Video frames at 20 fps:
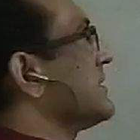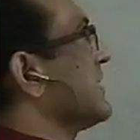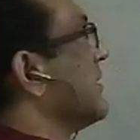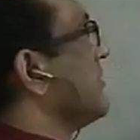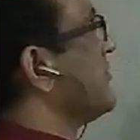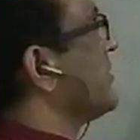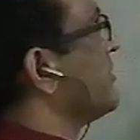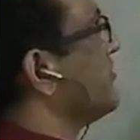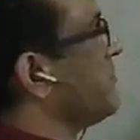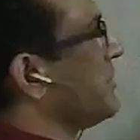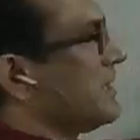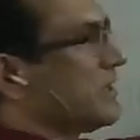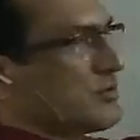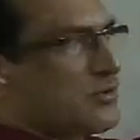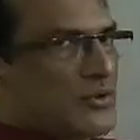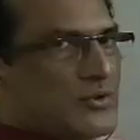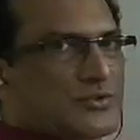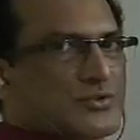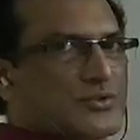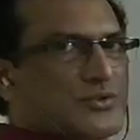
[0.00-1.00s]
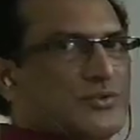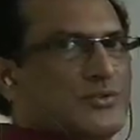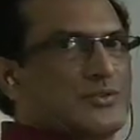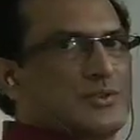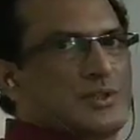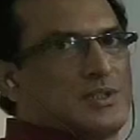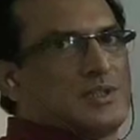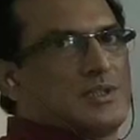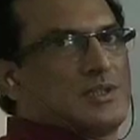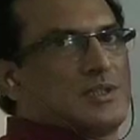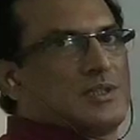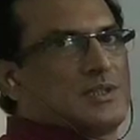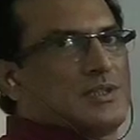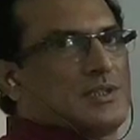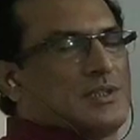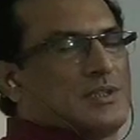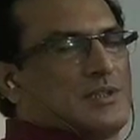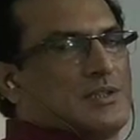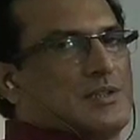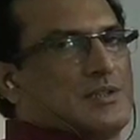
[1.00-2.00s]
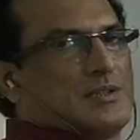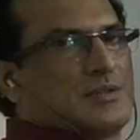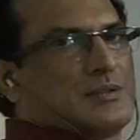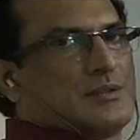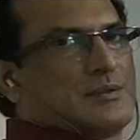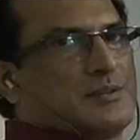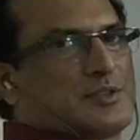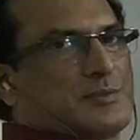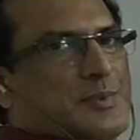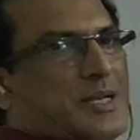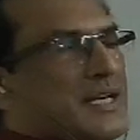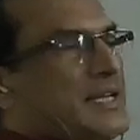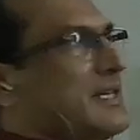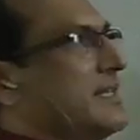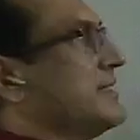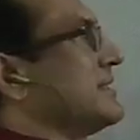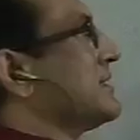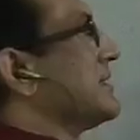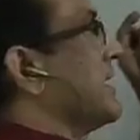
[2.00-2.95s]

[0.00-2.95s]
Same way, beat also, spelling